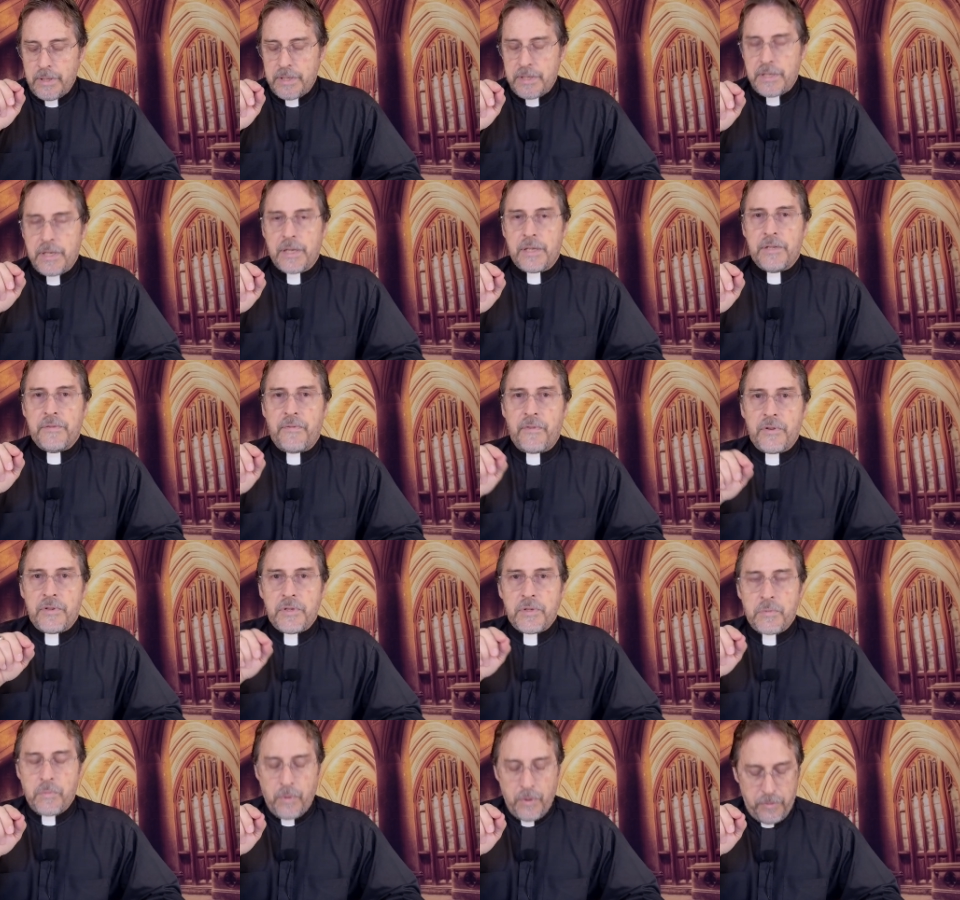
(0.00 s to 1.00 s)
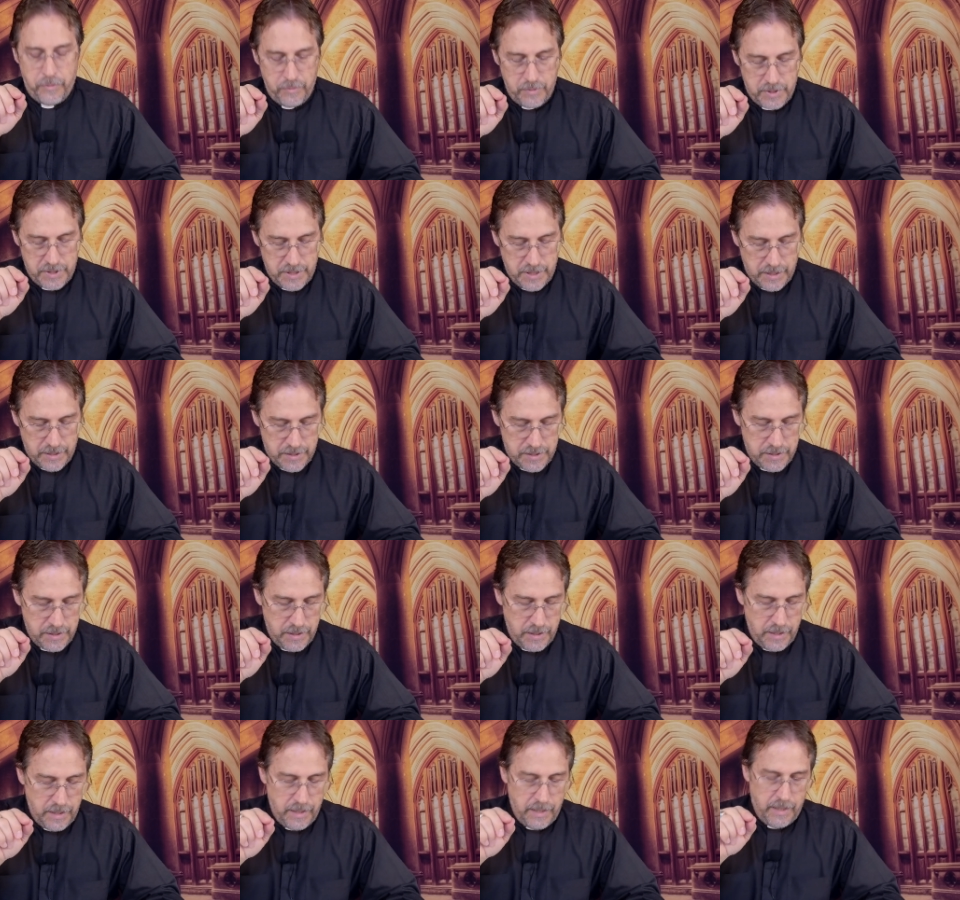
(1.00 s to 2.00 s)
6, verses 1 through 6,
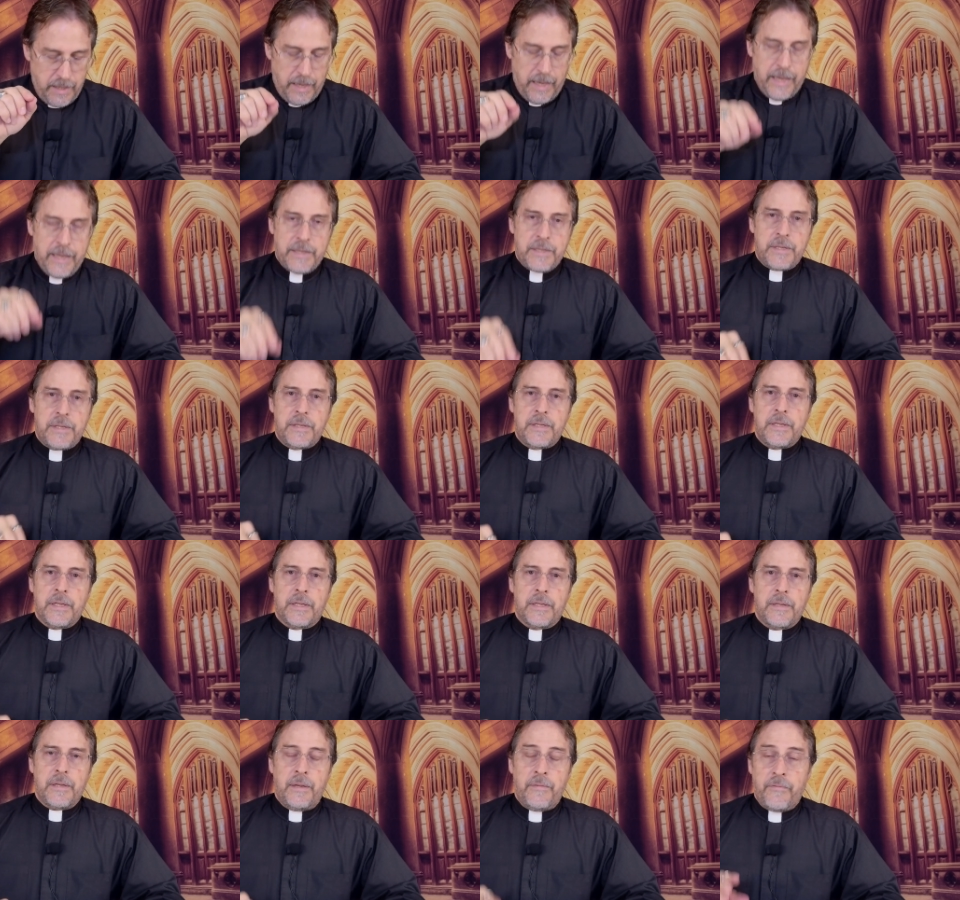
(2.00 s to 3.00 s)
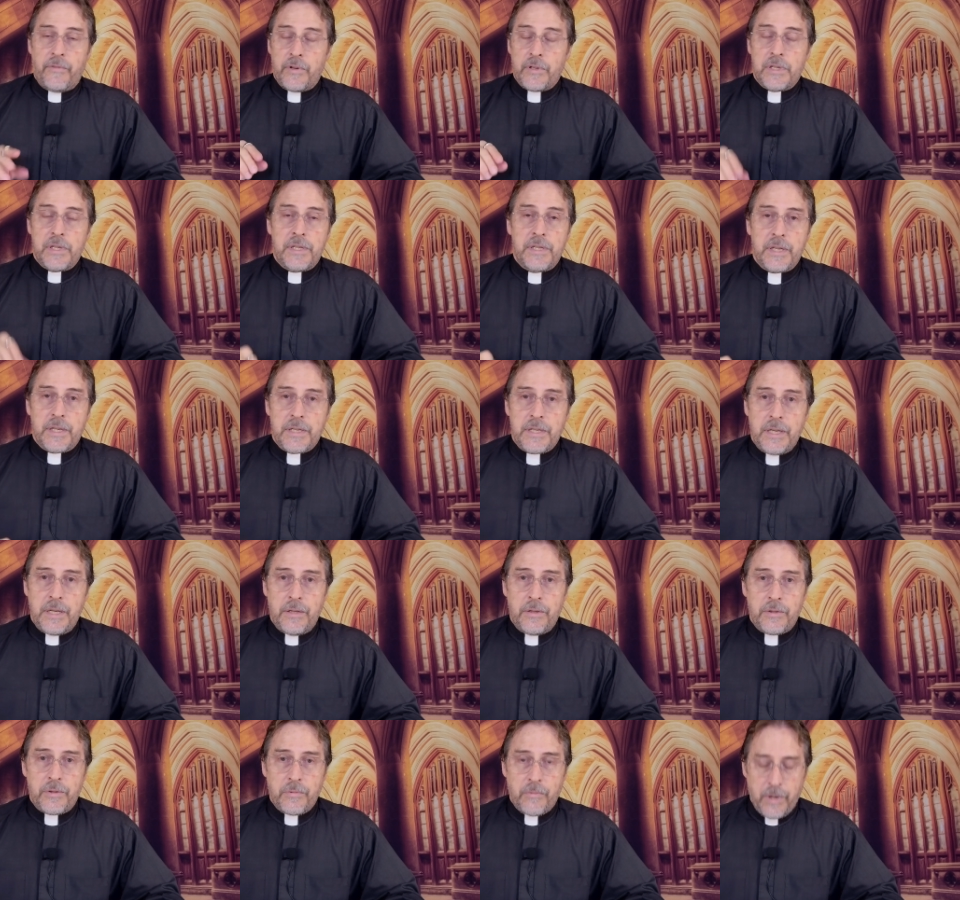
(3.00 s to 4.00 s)
and six, verses
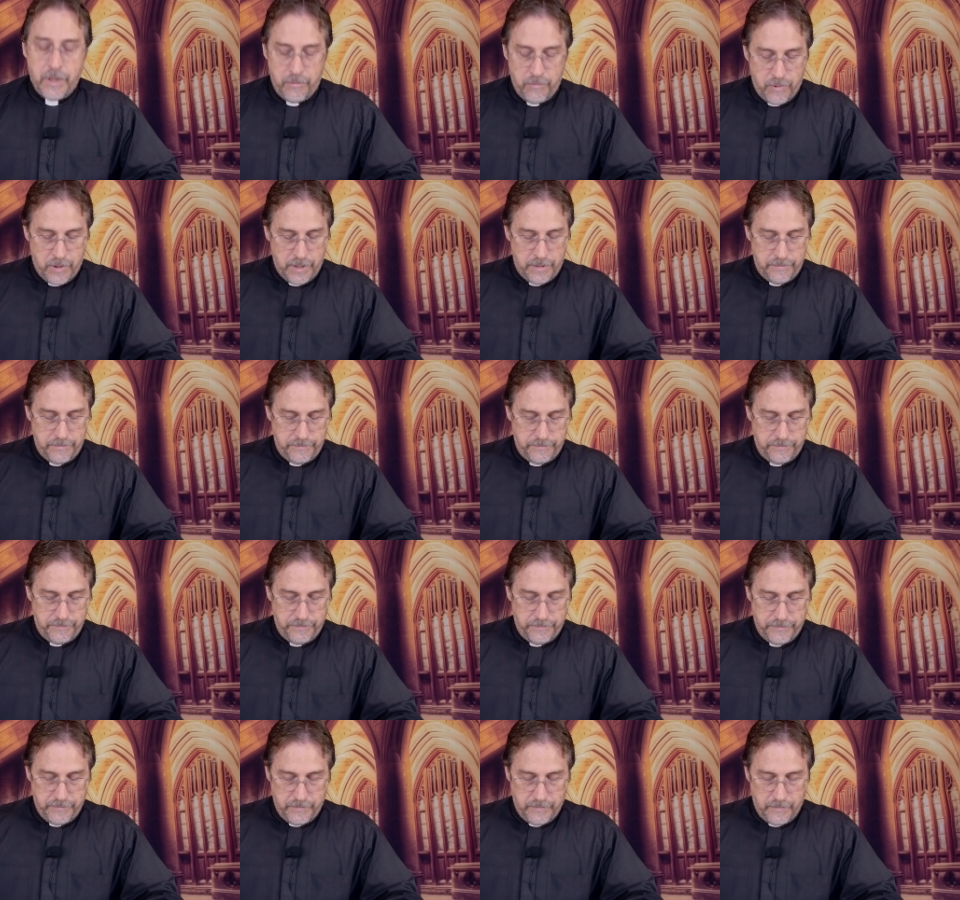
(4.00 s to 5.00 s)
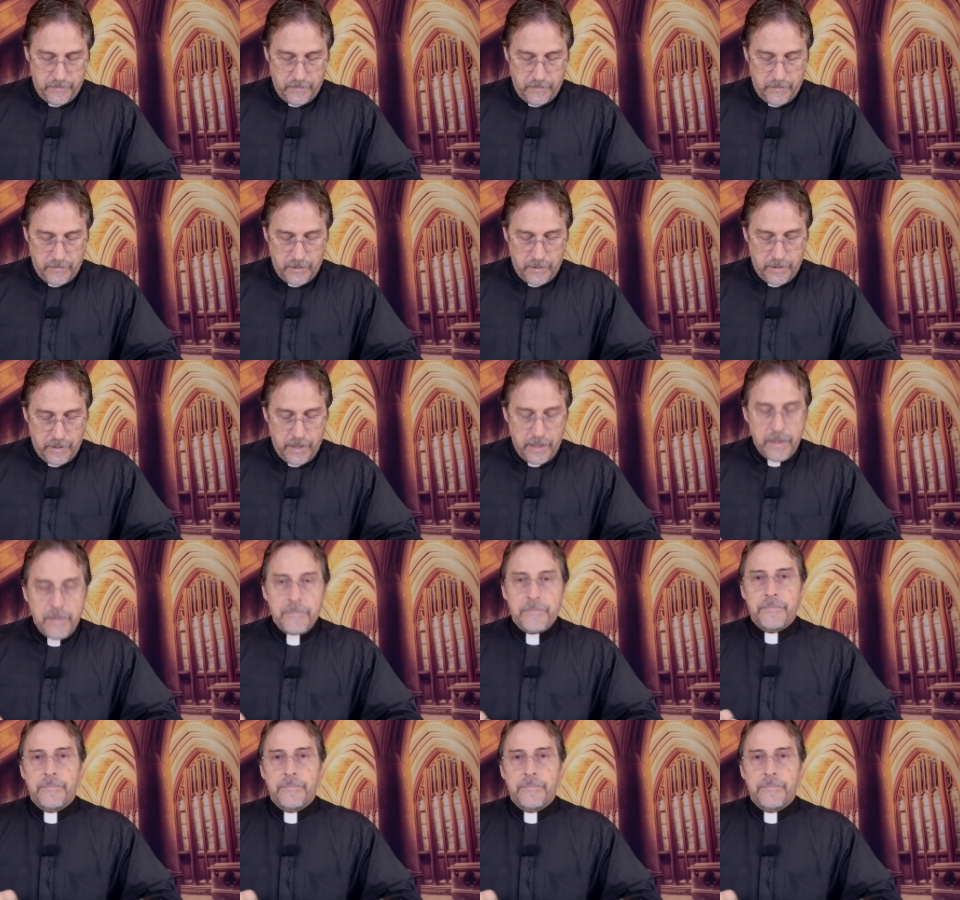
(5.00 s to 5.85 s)
16 to 21. Okay?